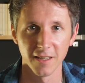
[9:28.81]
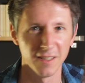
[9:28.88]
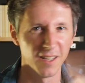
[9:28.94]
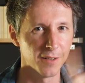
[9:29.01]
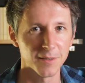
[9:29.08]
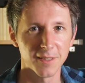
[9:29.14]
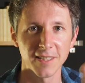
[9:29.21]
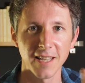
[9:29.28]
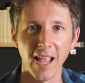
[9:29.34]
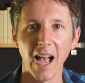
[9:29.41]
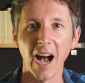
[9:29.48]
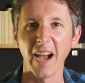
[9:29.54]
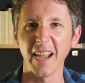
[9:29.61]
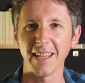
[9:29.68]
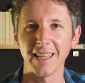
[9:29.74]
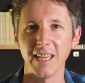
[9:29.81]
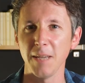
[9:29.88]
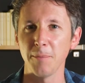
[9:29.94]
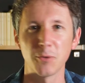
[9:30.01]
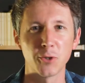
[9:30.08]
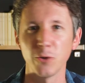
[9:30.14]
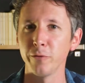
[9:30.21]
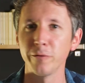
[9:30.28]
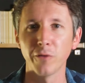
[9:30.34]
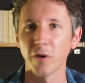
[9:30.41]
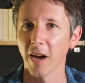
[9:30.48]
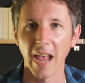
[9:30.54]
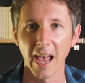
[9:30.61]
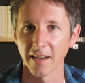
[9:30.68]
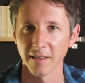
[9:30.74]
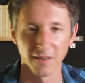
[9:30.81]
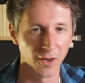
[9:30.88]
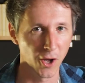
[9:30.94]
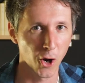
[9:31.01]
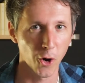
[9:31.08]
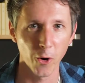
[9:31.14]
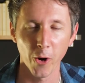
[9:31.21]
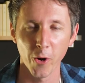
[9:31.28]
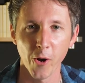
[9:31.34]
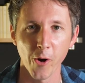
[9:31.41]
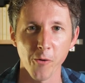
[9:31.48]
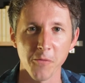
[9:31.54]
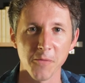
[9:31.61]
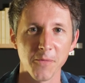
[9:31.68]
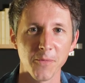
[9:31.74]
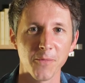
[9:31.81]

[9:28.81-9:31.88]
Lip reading: Don't say I keep to forget. No, no, no.